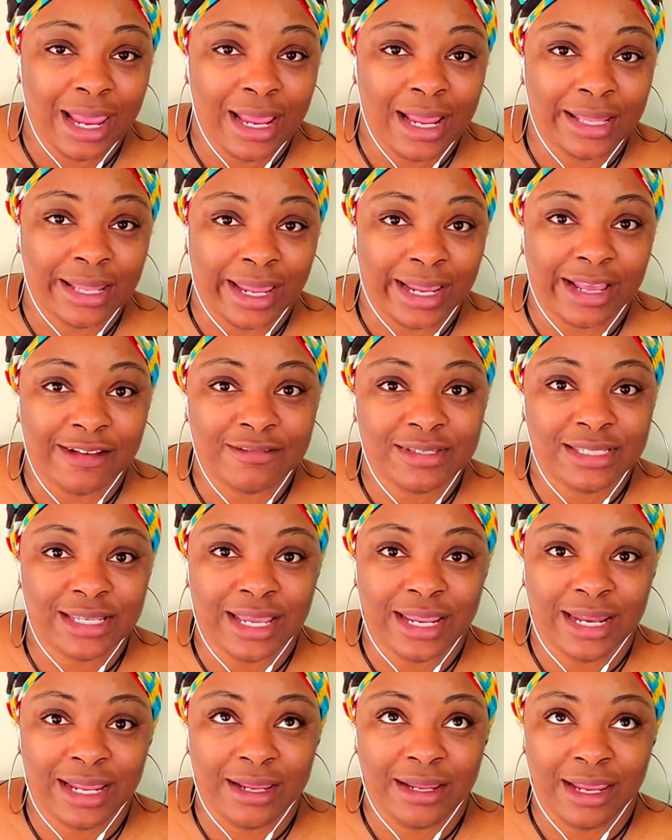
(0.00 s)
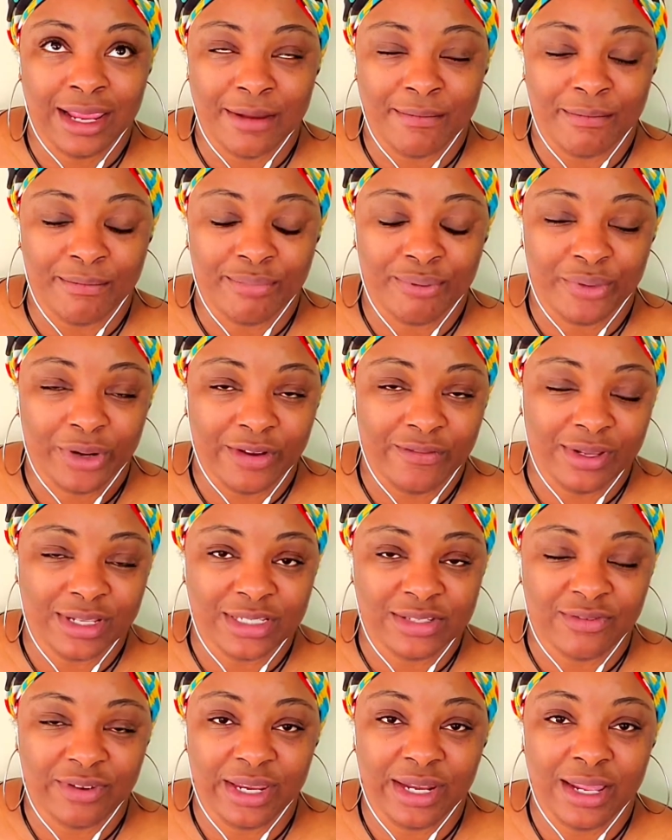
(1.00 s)
Like I've said in
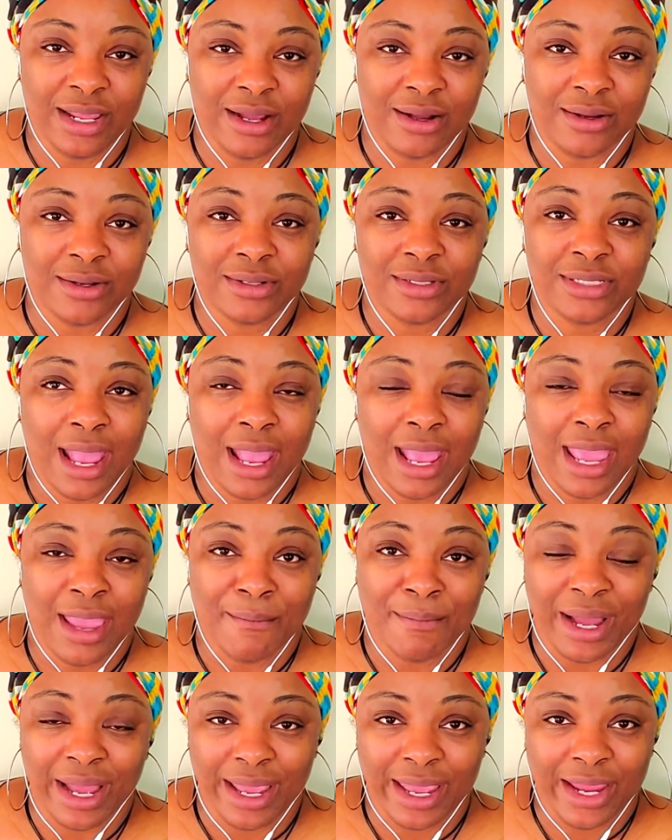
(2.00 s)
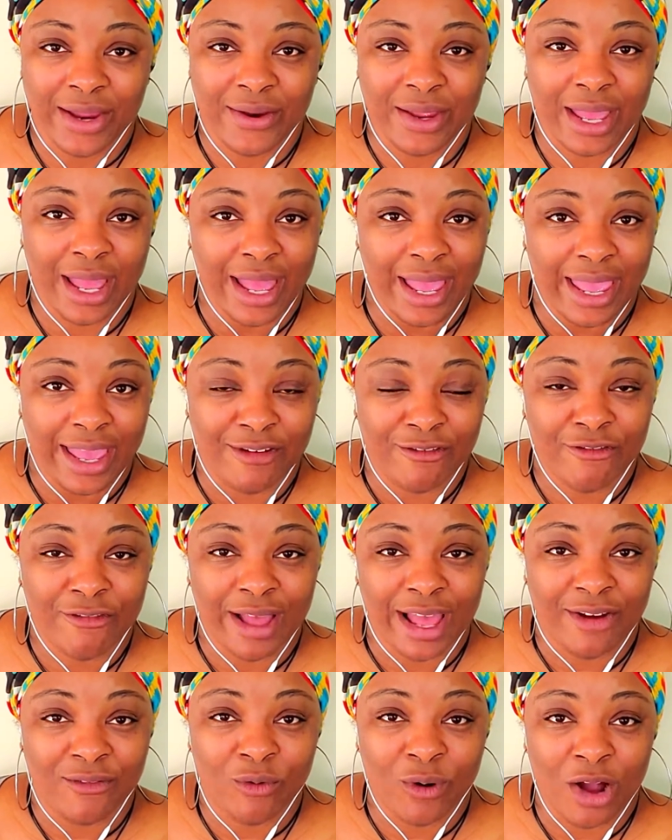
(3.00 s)
previous videos, in my area, I have
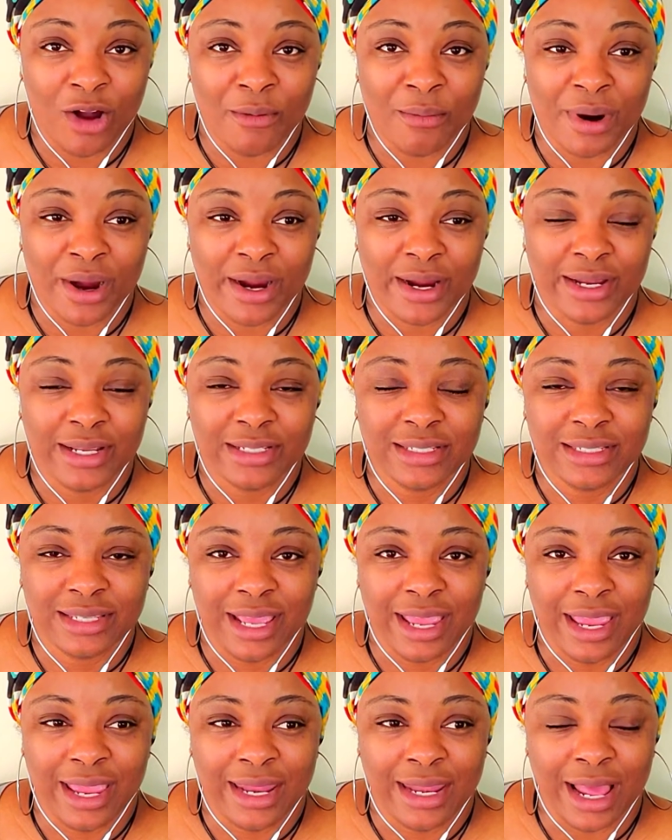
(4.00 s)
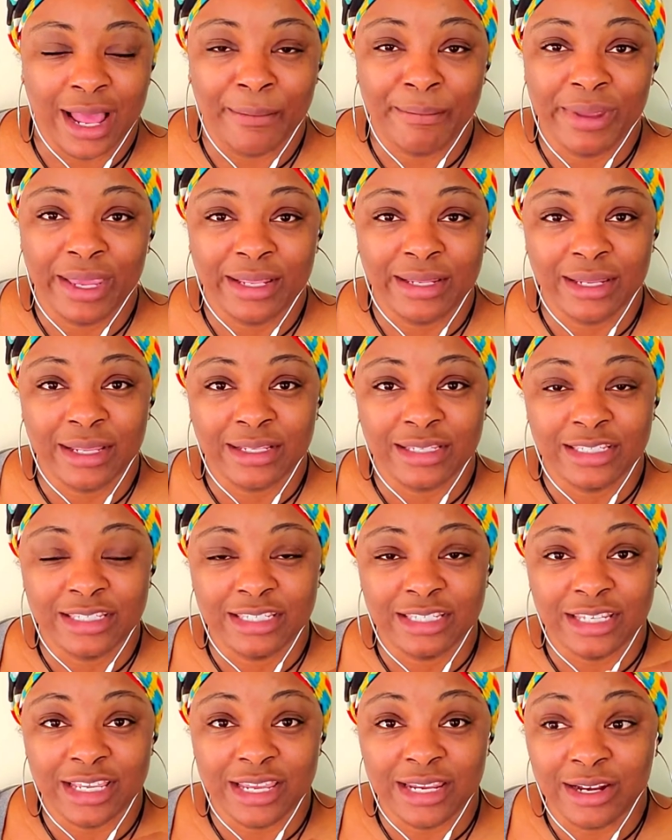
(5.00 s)
5 Walmarts and I'm in the
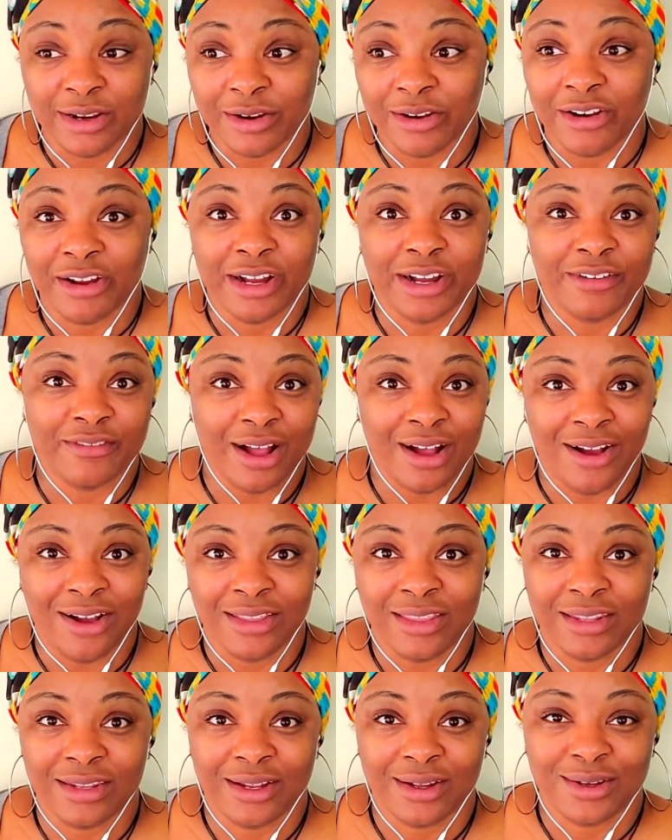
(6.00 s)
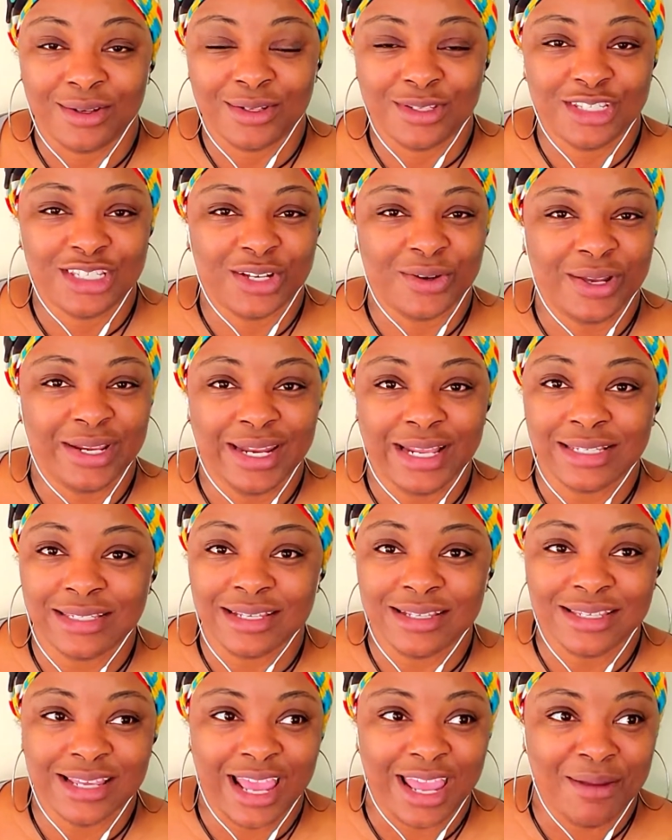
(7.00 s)
center of all of those. So it
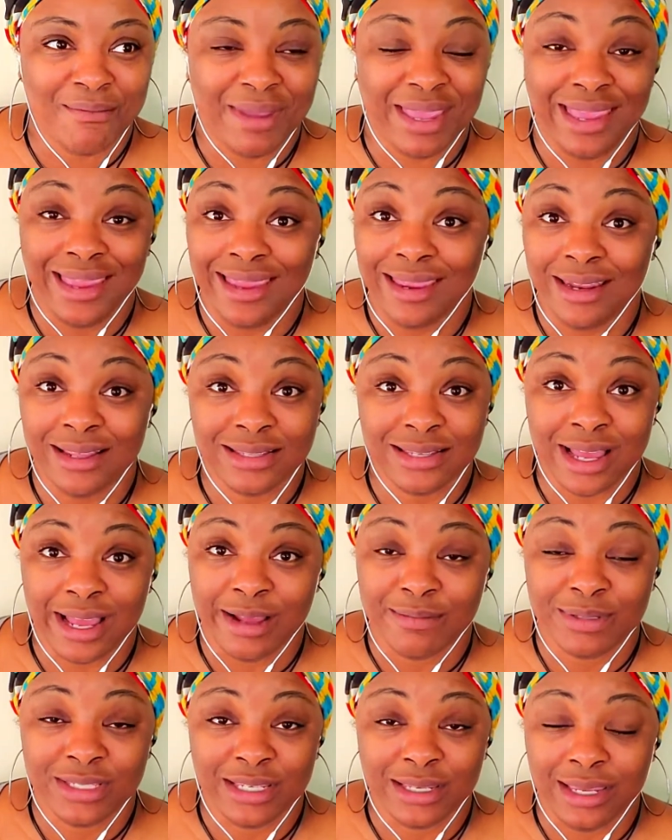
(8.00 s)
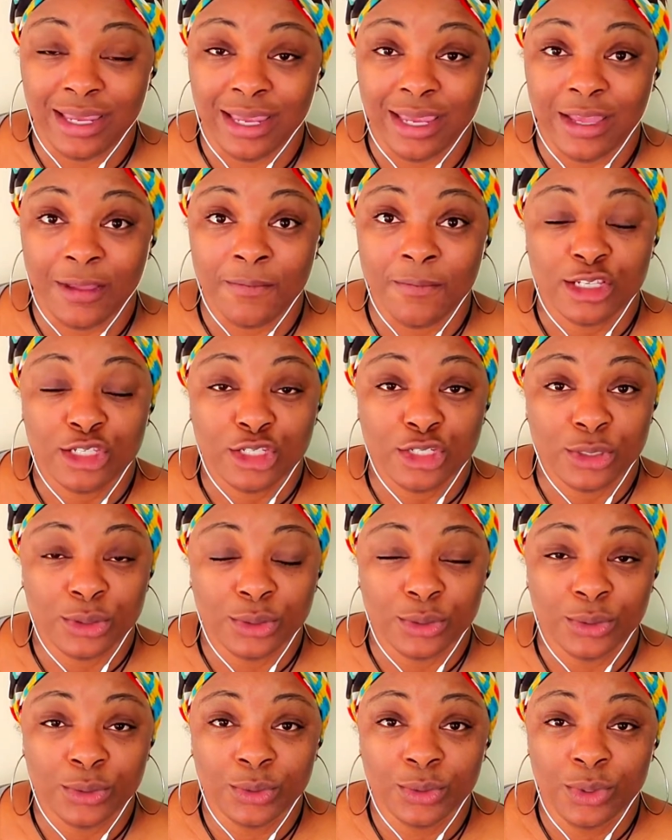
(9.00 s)
doesn't take me any time to get
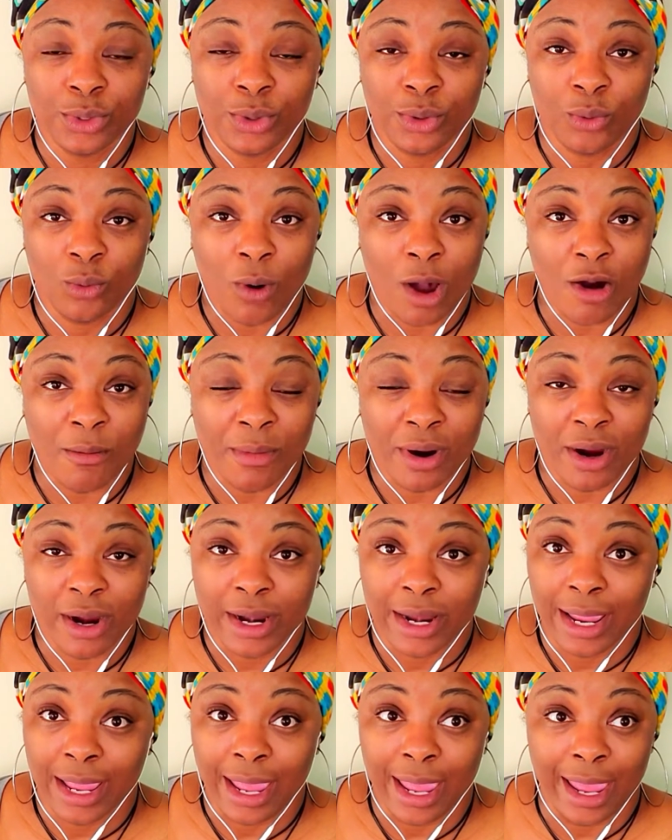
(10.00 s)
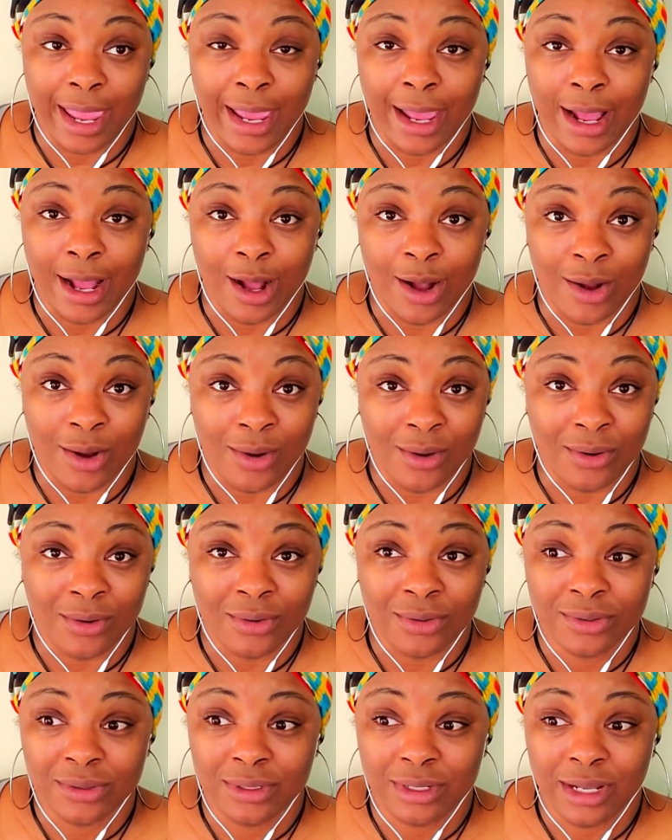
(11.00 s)
to Walmart at
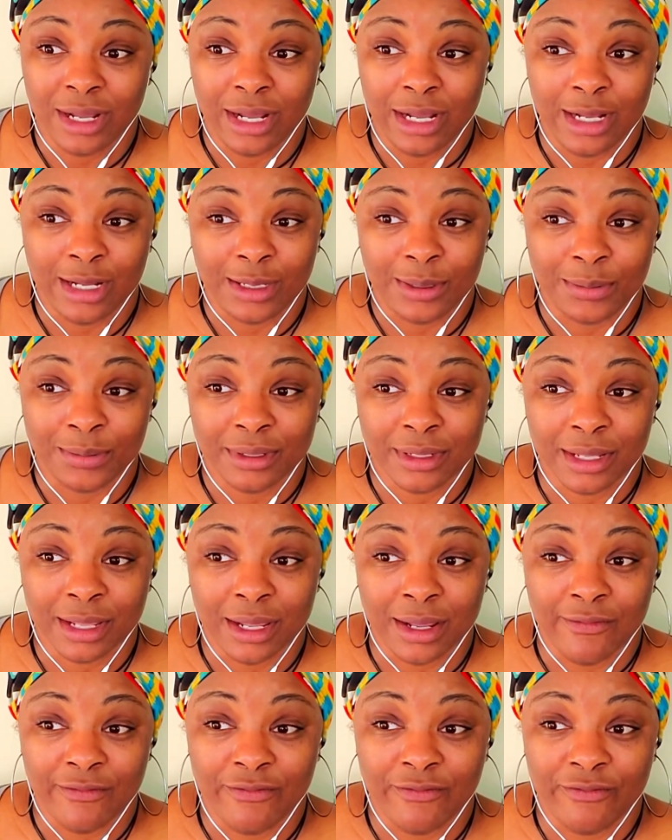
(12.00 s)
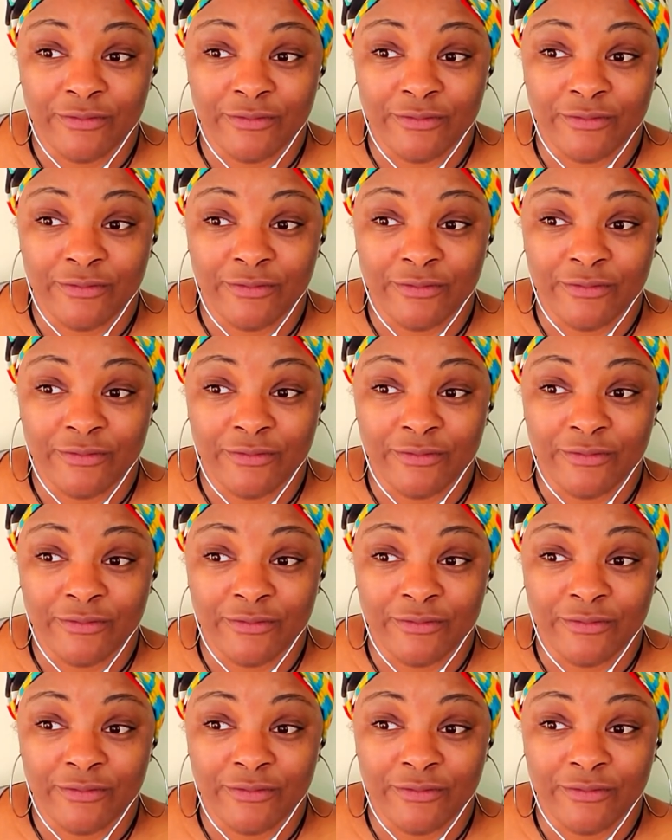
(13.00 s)
all. The